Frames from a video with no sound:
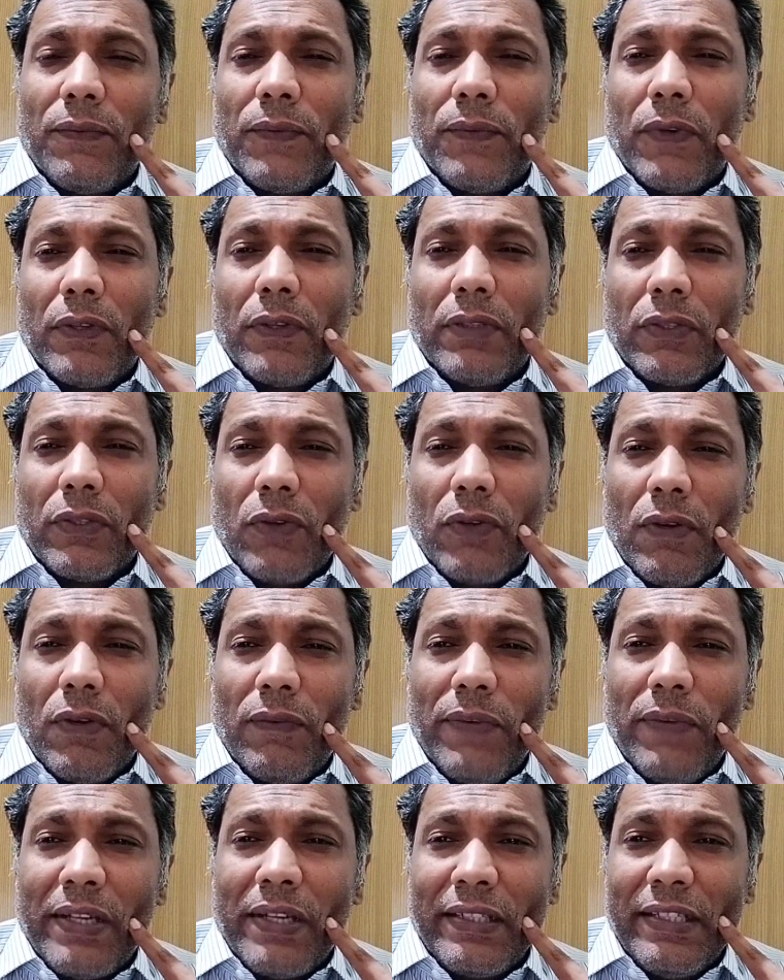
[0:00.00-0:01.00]
for the
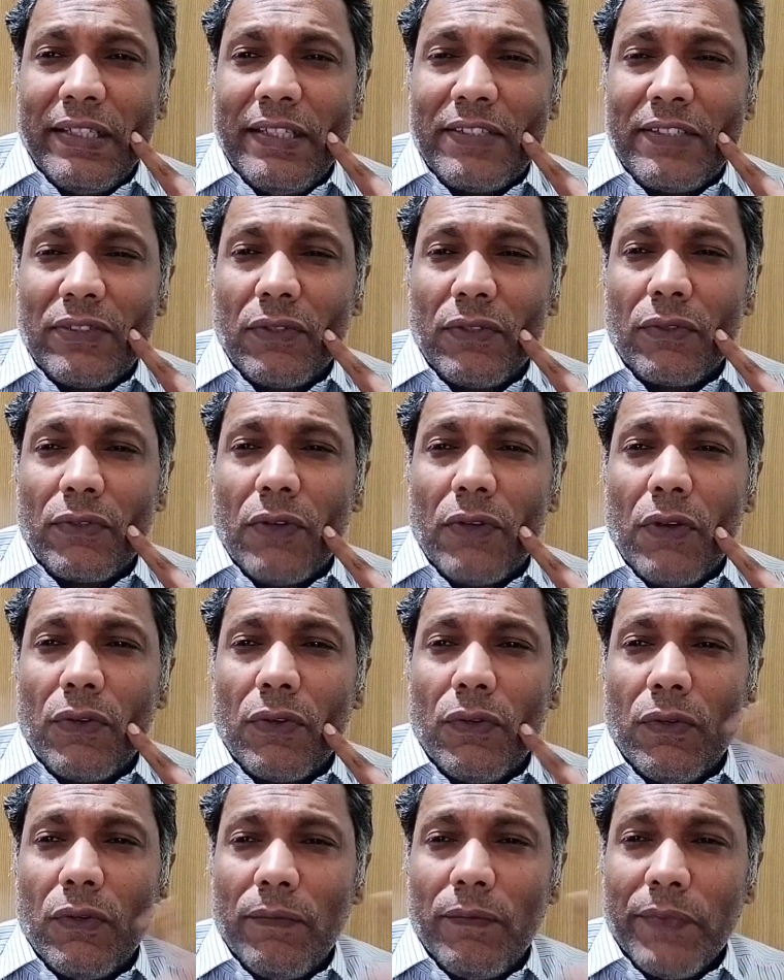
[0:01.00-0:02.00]
conflict in Eastern
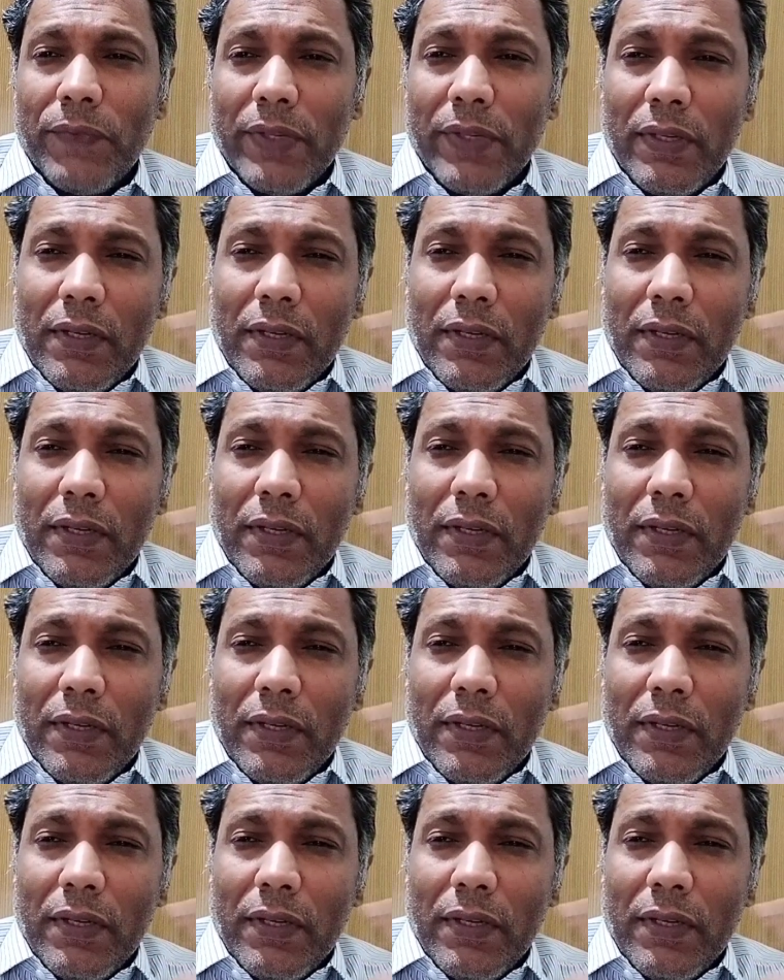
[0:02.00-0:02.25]
Congo,